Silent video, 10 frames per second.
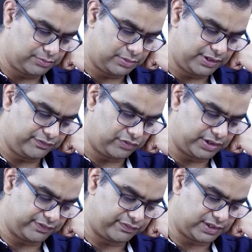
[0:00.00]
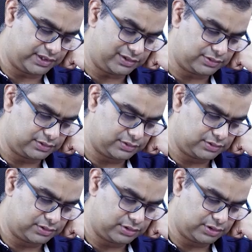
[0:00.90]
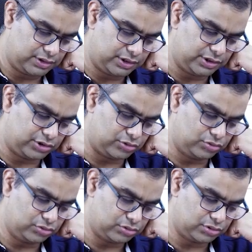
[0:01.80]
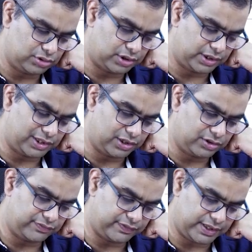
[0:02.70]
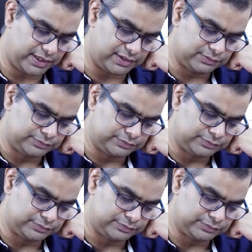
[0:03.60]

by 45 into return of A